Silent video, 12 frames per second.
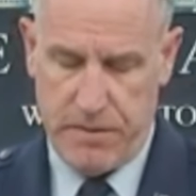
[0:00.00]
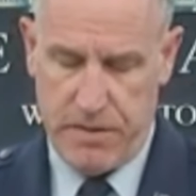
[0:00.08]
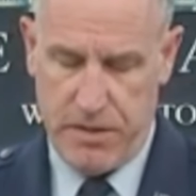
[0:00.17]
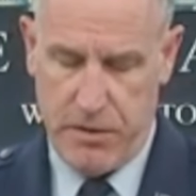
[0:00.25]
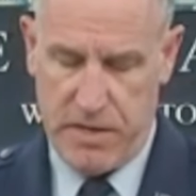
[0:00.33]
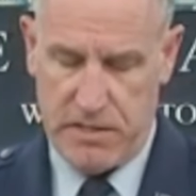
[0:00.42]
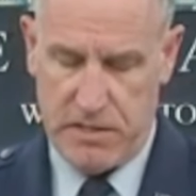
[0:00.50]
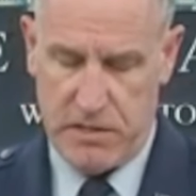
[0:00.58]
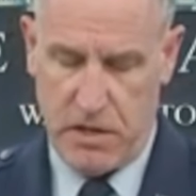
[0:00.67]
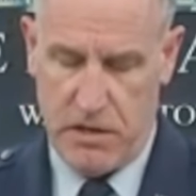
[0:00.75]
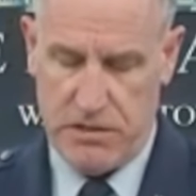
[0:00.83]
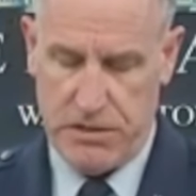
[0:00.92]
The U.S. has
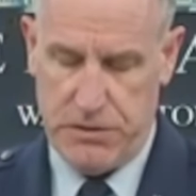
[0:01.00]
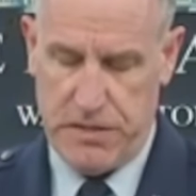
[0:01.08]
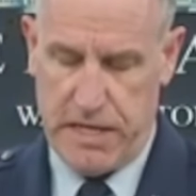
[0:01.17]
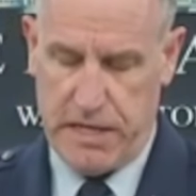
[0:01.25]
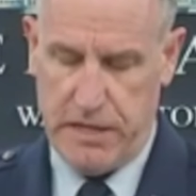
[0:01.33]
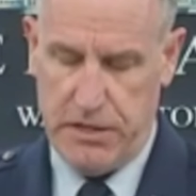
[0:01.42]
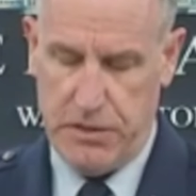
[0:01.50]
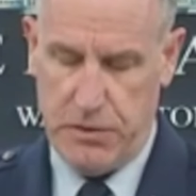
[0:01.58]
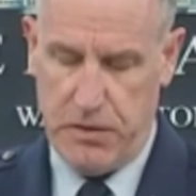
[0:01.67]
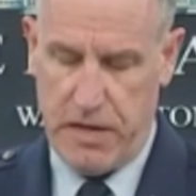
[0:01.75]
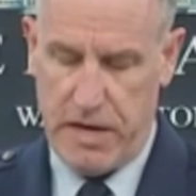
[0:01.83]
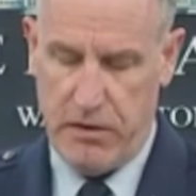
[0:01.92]
also taken
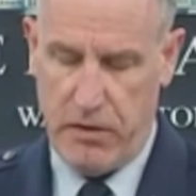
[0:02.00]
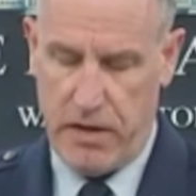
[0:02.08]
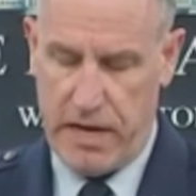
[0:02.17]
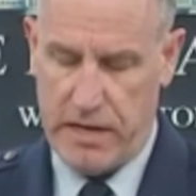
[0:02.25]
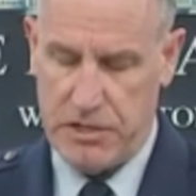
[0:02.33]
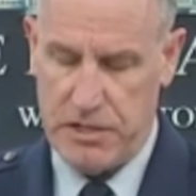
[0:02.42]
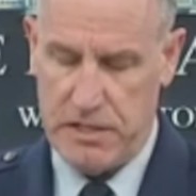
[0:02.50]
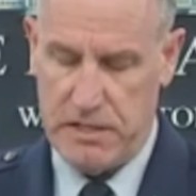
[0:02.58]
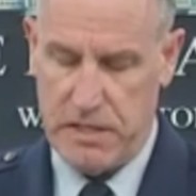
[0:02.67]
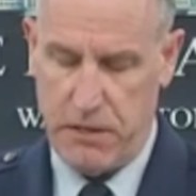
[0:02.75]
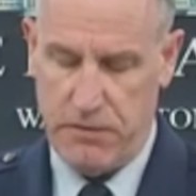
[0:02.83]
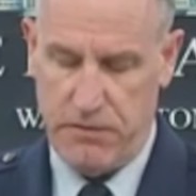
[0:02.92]
unilateral action in
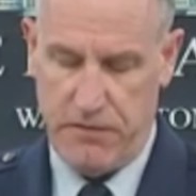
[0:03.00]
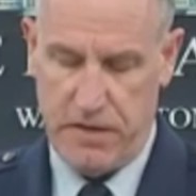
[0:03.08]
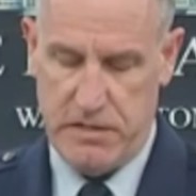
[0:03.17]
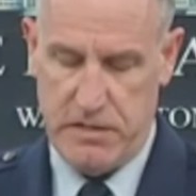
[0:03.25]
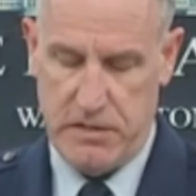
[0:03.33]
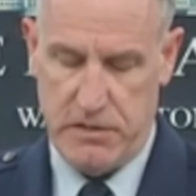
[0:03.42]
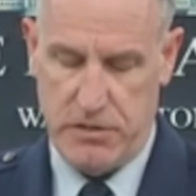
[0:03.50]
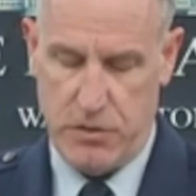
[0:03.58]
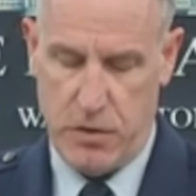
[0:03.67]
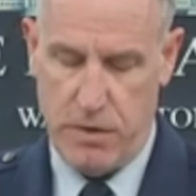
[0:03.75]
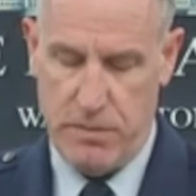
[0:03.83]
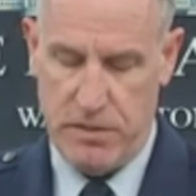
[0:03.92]
self-defense to
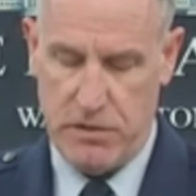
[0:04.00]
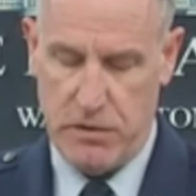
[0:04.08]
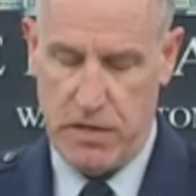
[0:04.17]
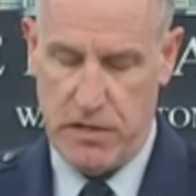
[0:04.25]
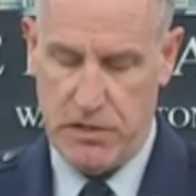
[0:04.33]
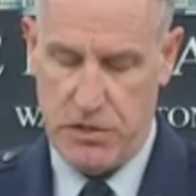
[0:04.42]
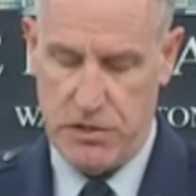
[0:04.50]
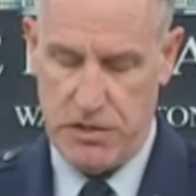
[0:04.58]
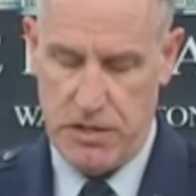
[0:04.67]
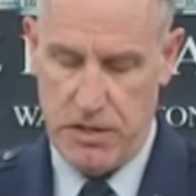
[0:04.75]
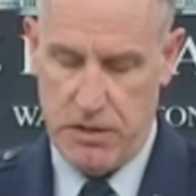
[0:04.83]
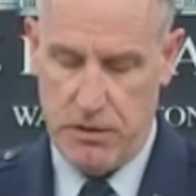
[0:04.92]
destroy missile
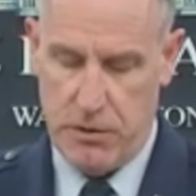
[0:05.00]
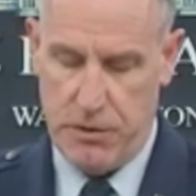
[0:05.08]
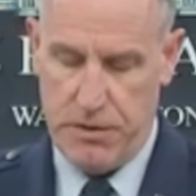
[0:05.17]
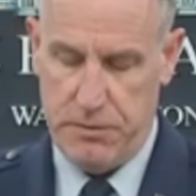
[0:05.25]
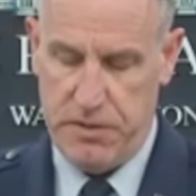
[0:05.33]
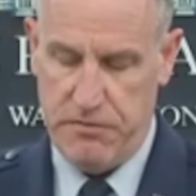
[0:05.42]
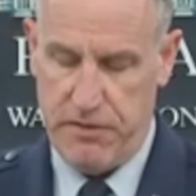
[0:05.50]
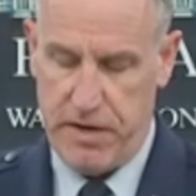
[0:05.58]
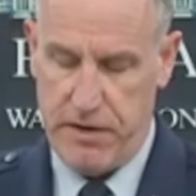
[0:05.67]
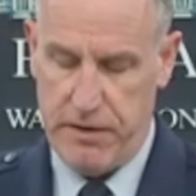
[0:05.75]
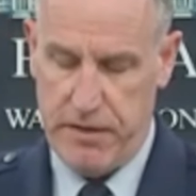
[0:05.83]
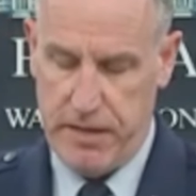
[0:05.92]
launchers loaded to be
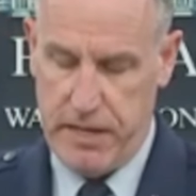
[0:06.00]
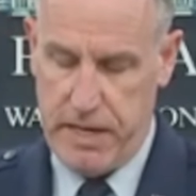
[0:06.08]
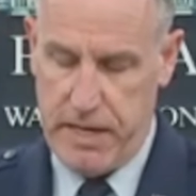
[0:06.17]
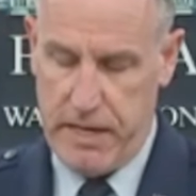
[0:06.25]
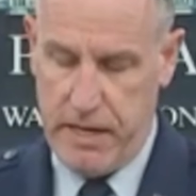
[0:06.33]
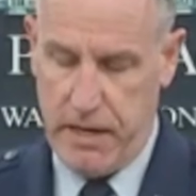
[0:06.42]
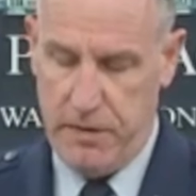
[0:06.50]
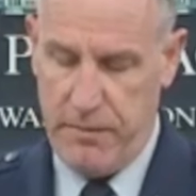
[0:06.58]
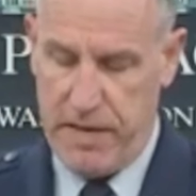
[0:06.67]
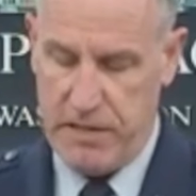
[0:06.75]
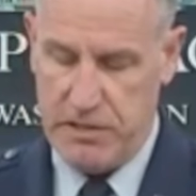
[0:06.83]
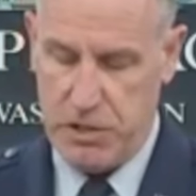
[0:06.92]
fired and
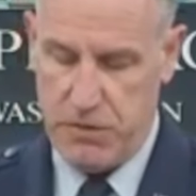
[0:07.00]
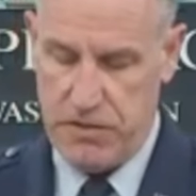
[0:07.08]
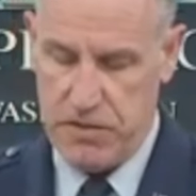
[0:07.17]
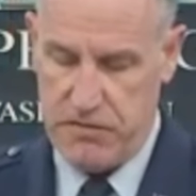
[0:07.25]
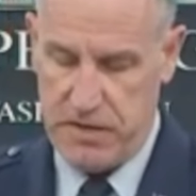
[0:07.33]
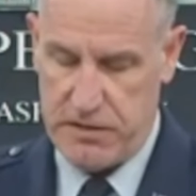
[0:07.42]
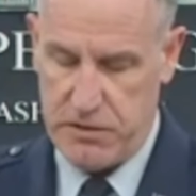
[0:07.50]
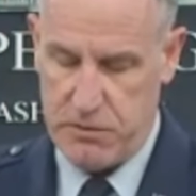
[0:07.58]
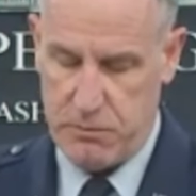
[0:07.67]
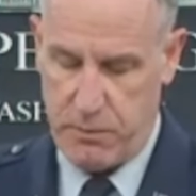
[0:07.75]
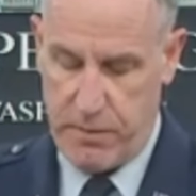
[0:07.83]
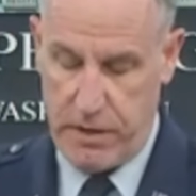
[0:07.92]
unmanned surface
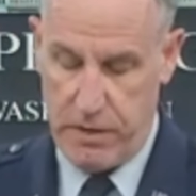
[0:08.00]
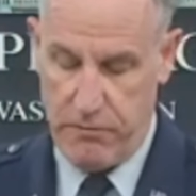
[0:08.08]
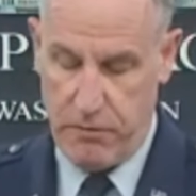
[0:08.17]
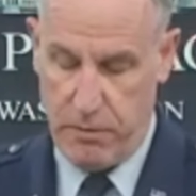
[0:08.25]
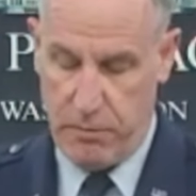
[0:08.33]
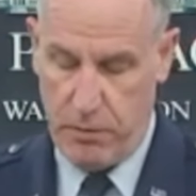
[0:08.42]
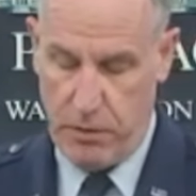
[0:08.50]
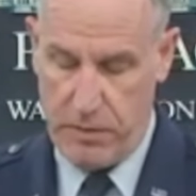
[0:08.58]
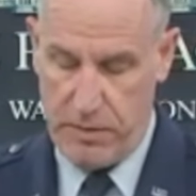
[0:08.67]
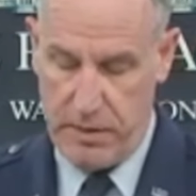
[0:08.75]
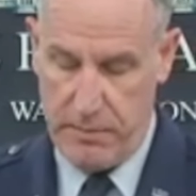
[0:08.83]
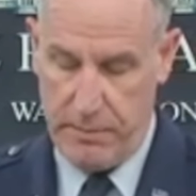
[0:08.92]
vessels prepared for
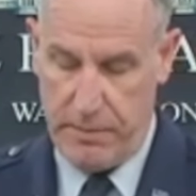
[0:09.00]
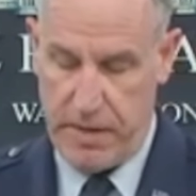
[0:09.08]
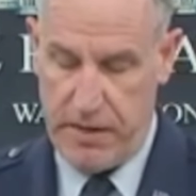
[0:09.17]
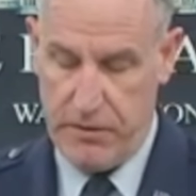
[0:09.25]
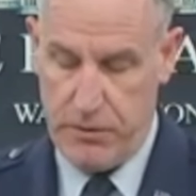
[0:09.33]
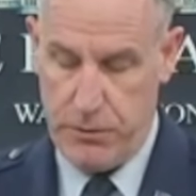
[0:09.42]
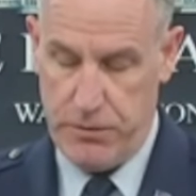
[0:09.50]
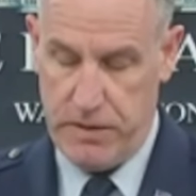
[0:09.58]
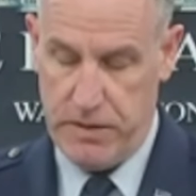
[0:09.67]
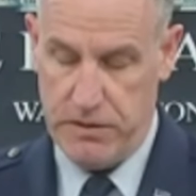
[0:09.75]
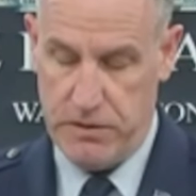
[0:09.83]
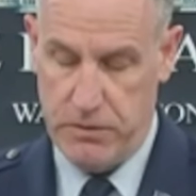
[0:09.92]
employment by the
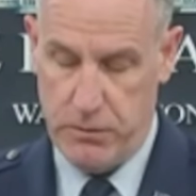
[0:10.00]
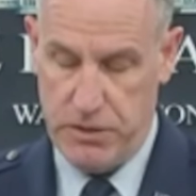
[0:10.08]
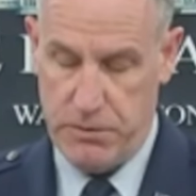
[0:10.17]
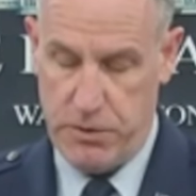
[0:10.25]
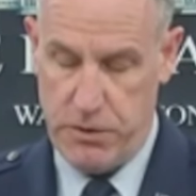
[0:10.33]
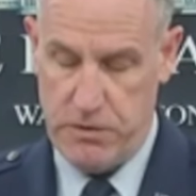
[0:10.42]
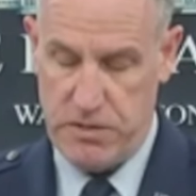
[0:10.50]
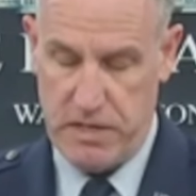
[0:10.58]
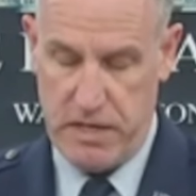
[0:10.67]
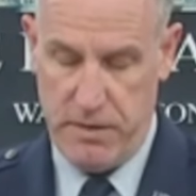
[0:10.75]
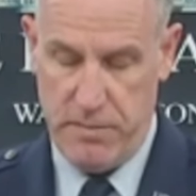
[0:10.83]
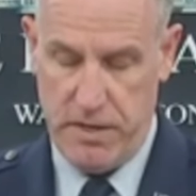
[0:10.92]
Houthis, which posed
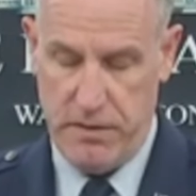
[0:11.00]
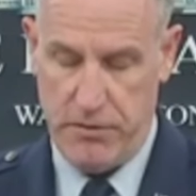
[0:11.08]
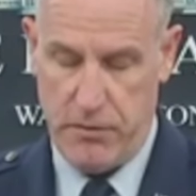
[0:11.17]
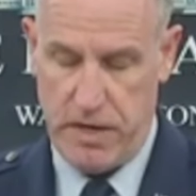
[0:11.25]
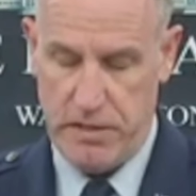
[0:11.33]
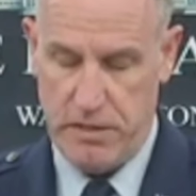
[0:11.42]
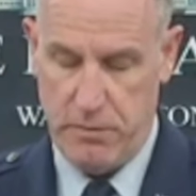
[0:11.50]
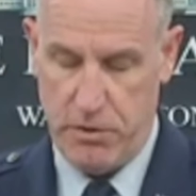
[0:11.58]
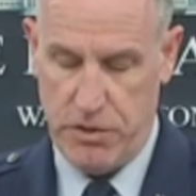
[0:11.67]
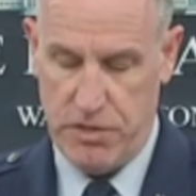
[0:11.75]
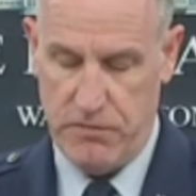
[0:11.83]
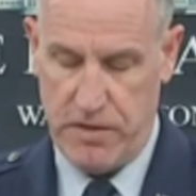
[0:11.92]
an imminent threat to
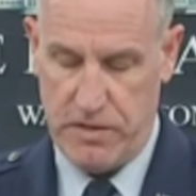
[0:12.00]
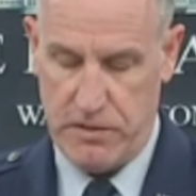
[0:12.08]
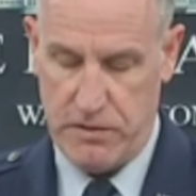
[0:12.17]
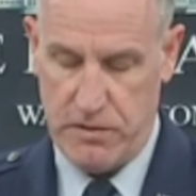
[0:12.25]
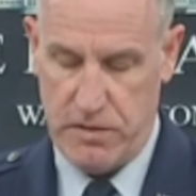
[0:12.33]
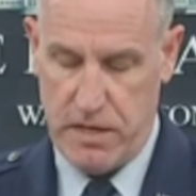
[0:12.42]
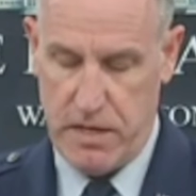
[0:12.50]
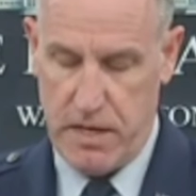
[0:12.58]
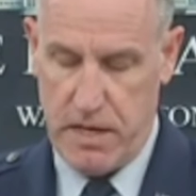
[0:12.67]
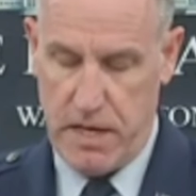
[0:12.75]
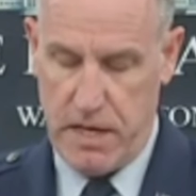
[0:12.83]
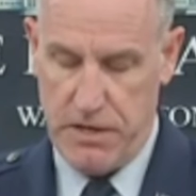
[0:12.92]
merchant vessels
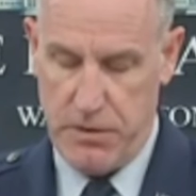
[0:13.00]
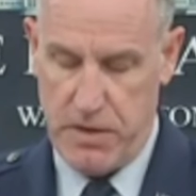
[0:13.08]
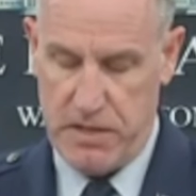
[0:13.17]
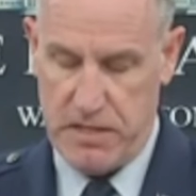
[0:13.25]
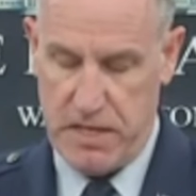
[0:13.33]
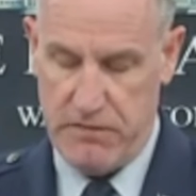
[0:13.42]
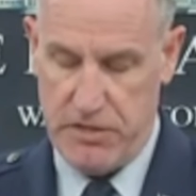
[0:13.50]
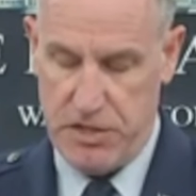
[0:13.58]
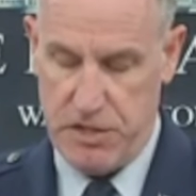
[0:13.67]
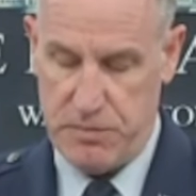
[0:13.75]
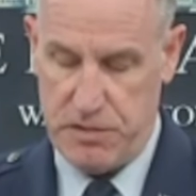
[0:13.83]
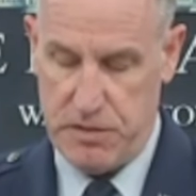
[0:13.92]
and U.S. Navy
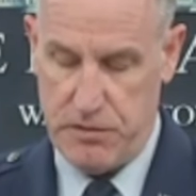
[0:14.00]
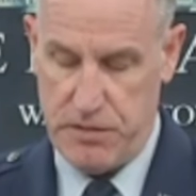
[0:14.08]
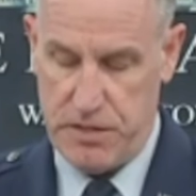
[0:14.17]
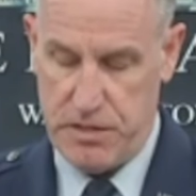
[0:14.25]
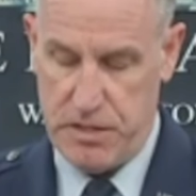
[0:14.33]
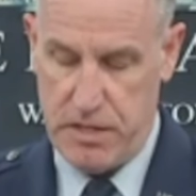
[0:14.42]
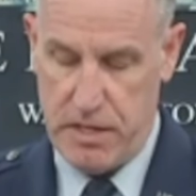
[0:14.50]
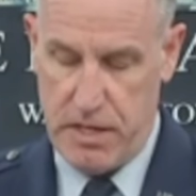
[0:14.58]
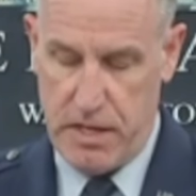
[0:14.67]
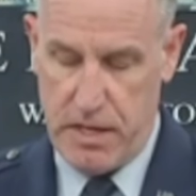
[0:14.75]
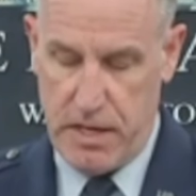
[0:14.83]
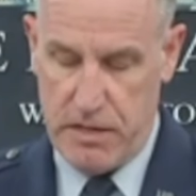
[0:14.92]
ships in the region,
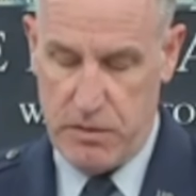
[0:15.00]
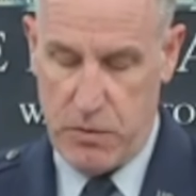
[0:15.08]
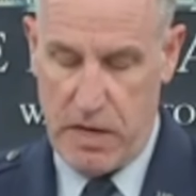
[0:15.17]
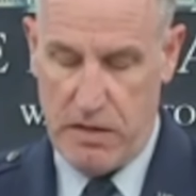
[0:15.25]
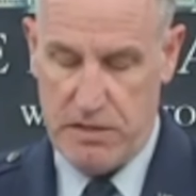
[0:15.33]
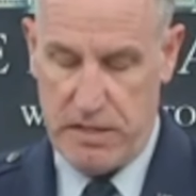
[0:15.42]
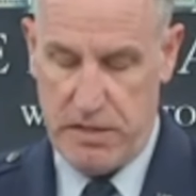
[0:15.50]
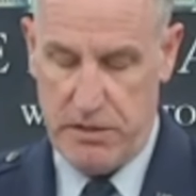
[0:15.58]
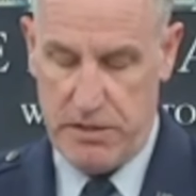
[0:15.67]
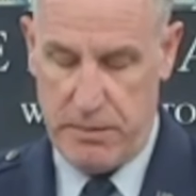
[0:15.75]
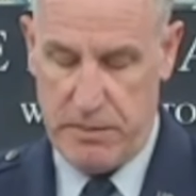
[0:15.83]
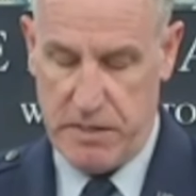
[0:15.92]
as well as
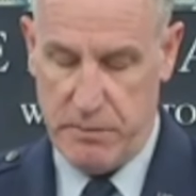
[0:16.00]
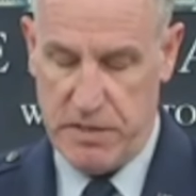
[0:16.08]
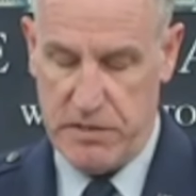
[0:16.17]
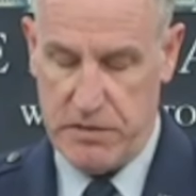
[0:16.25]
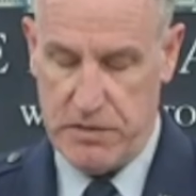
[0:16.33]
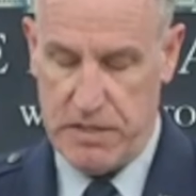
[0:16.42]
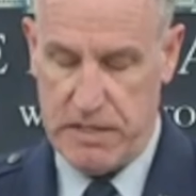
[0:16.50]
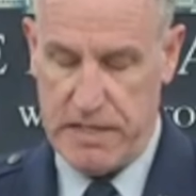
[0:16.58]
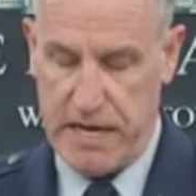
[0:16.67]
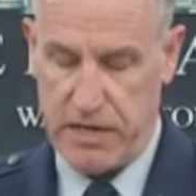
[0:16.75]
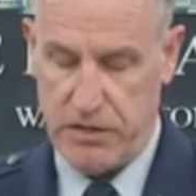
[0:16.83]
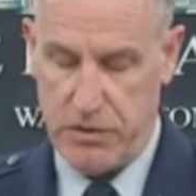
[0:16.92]
intercepting missiles and
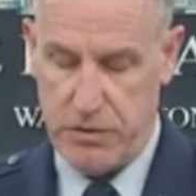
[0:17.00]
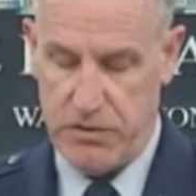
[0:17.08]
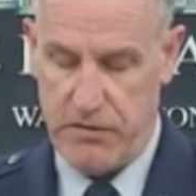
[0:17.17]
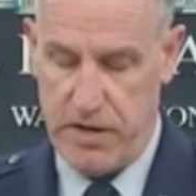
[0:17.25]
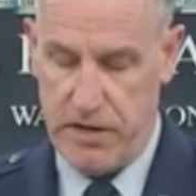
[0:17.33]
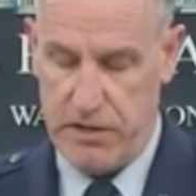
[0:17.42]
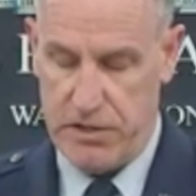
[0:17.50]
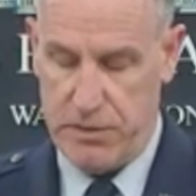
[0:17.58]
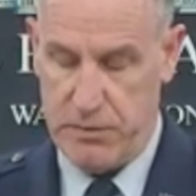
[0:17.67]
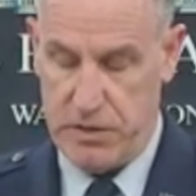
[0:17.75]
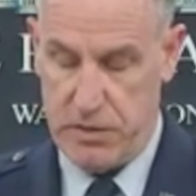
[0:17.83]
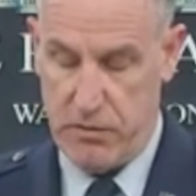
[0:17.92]
attack drones fired at
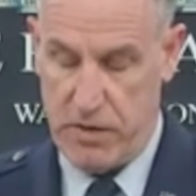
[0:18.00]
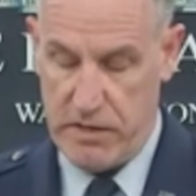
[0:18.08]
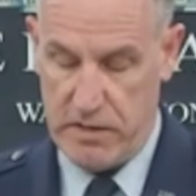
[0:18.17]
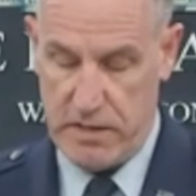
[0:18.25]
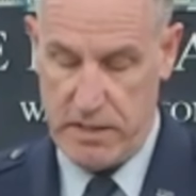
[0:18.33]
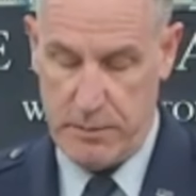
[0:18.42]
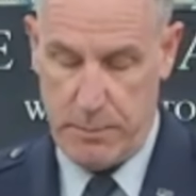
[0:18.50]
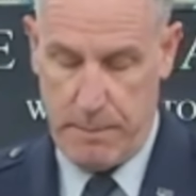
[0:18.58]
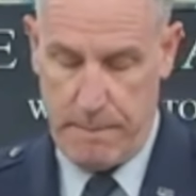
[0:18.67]
ships in the Red Sea.